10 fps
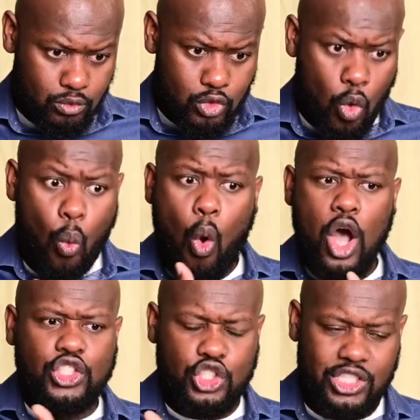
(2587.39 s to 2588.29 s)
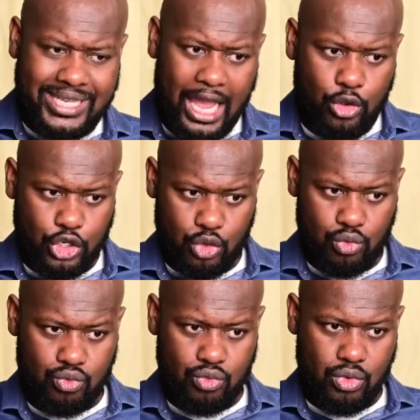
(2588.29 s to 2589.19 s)
wants to tell you
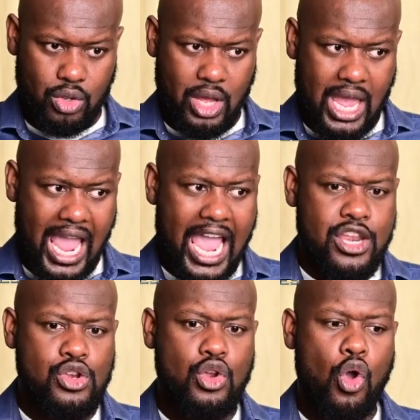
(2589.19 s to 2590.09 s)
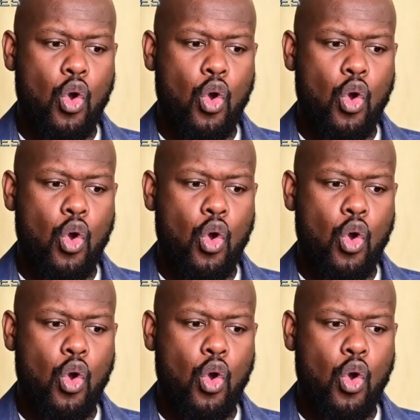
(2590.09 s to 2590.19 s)
and